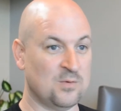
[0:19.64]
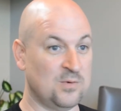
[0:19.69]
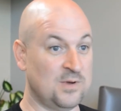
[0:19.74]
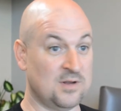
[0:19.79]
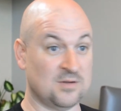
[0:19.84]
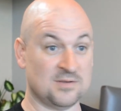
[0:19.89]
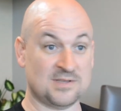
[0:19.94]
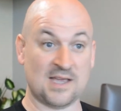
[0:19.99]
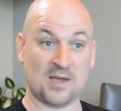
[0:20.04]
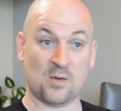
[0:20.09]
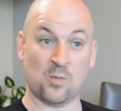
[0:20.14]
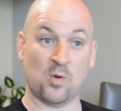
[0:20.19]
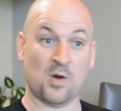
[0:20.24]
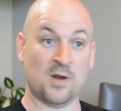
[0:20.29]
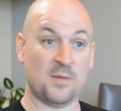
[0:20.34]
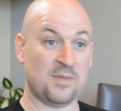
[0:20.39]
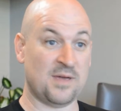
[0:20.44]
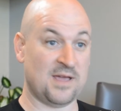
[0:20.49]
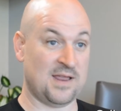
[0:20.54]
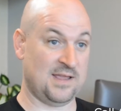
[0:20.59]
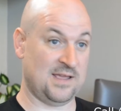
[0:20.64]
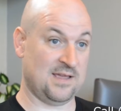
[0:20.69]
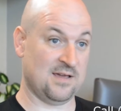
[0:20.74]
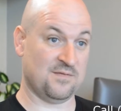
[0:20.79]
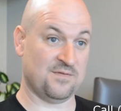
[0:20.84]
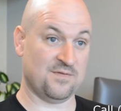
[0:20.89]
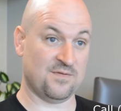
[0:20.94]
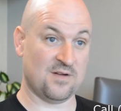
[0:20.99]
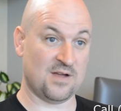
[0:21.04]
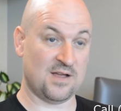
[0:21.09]
We don't take one penny
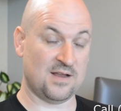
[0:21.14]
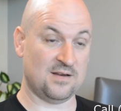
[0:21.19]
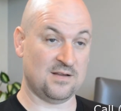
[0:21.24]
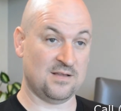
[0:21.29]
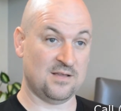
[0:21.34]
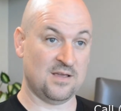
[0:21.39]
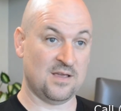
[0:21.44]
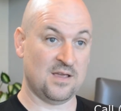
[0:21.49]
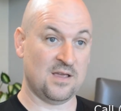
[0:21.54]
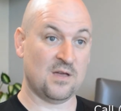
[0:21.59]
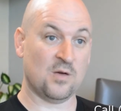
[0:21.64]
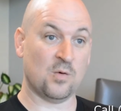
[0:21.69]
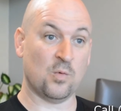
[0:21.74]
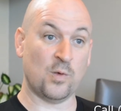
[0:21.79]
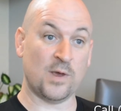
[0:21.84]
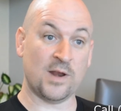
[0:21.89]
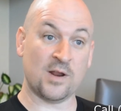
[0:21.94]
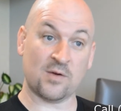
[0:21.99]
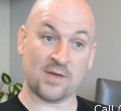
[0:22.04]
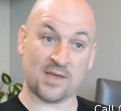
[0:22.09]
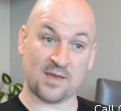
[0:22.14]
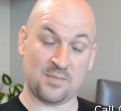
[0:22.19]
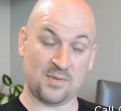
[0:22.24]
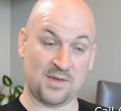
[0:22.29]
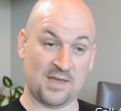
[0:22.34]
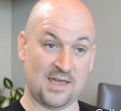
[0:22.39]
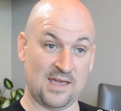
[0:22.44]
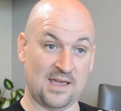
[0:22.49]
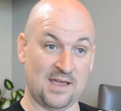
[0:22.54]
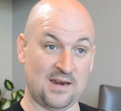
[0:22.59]
up front. We don't get
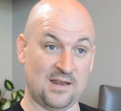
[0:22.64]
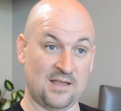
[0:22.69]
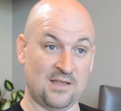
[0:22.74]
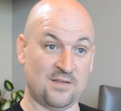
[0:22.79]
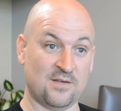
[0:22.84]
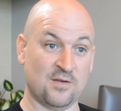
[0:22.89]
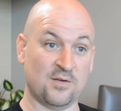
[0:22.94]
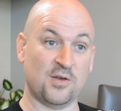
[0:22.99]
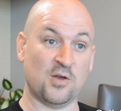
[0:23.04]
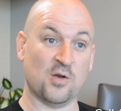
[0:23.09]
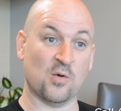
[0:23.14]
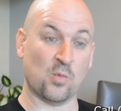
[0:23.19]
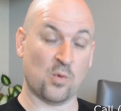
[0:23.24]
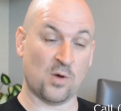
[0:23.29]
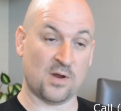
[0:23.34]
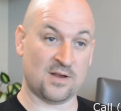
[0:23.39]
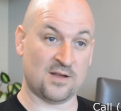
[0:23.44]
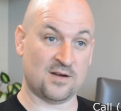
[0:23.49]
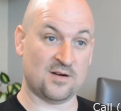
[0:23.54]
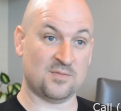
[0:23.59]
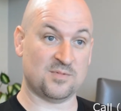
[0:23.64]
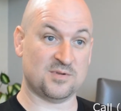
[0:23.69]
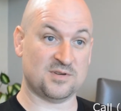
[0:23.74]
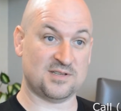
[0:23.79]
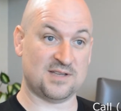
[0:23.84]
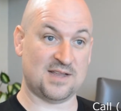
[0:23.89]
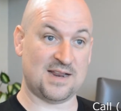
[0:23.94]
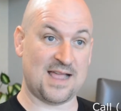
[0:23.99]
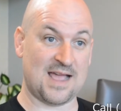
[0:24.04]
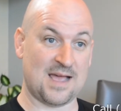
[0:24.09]
paid until you're
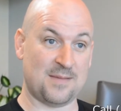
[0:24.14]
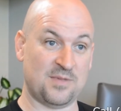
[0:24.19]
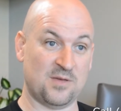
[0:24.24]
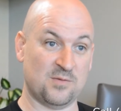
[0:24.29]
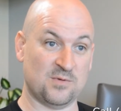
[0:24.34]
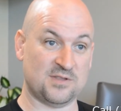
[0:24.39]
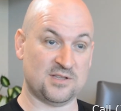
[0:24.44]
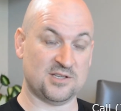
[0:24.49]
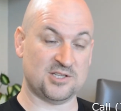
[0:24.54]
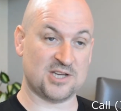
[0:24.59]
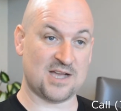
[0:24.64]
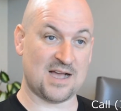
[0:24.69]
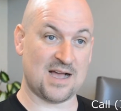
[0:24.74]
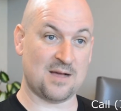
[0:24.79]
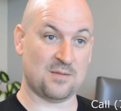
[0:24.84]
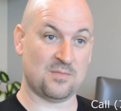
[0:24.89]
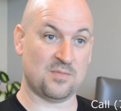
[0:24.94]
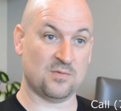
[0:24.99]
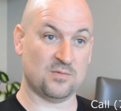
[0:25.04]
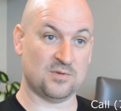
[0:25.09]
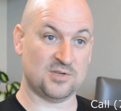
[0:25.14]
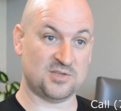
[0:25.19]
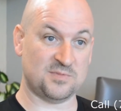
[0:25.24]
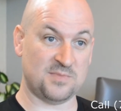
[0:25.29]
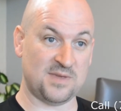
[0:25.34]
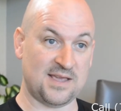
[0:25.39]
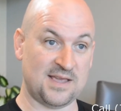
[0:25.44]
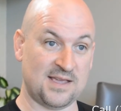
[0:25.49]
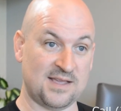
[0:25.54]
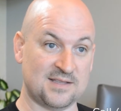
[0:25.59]
100% happy with the job, which
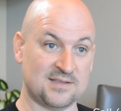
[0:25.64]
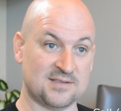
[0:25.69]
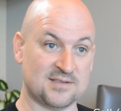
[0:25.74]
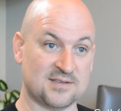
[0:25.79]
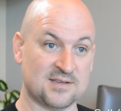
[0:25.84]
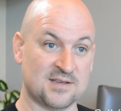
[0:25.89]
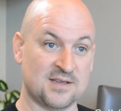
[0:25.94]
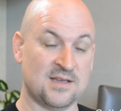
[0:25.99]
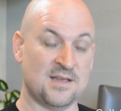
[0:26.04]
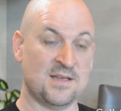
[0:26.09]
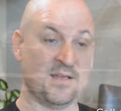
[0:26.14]
means